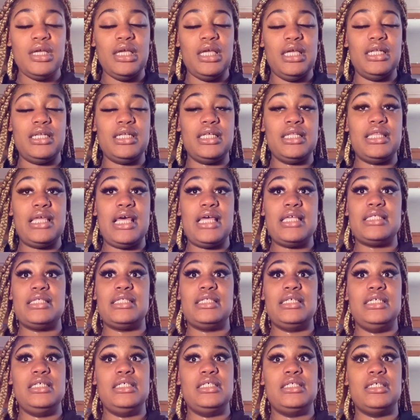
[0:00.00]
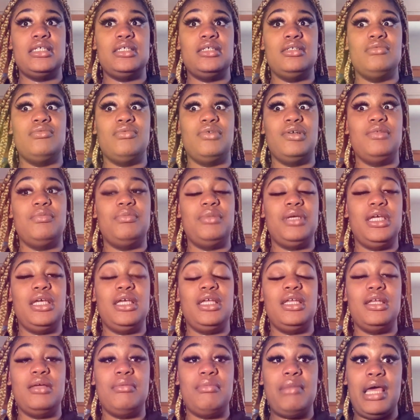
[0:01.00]
ended that season with
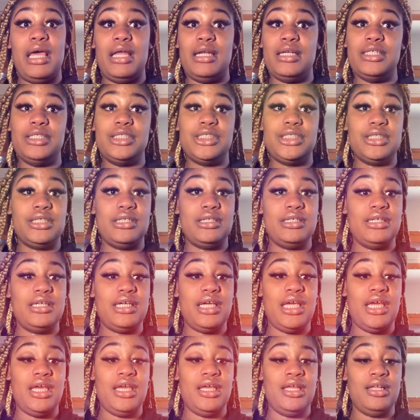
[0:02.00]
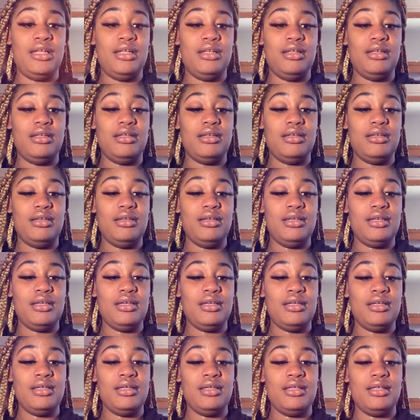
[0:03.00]
being a manager, and
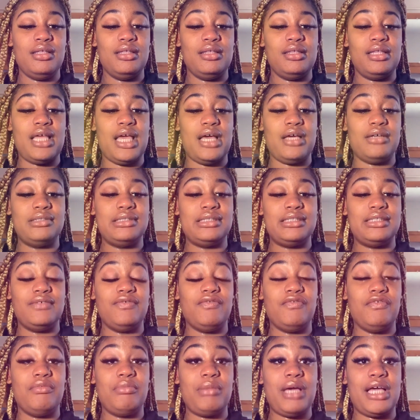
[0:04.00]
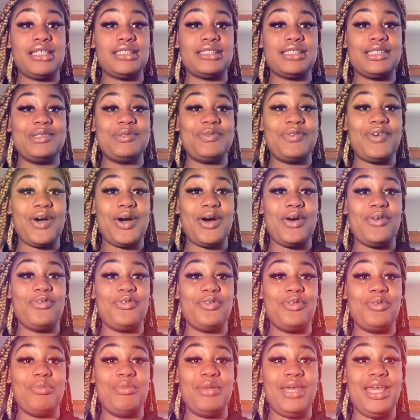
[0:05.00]
that was it for basketball
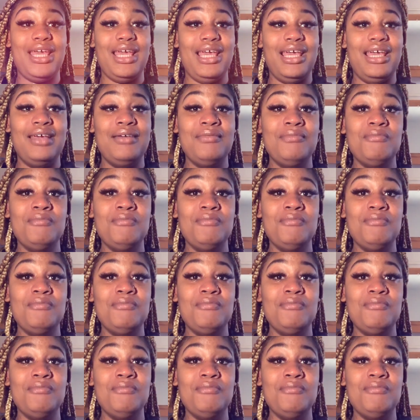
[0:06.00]
for me.